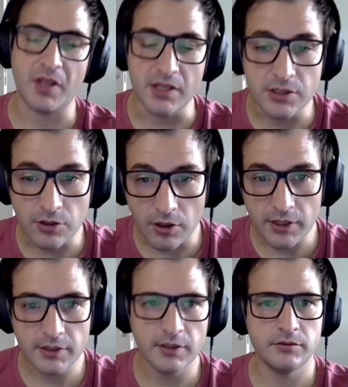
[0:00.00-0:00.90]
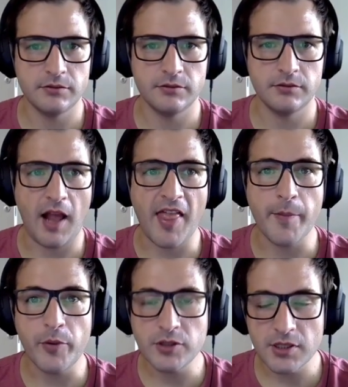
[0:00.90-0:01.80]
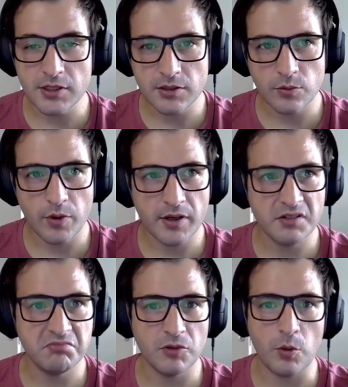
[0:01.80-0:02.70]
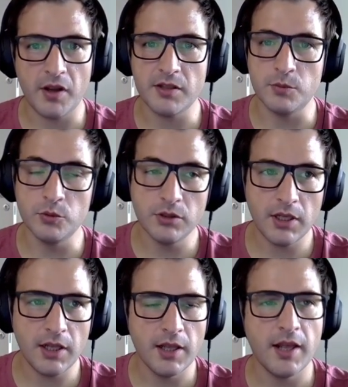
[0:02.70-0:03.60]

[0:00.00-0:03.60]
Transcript: install it. And the process went quite smoothly.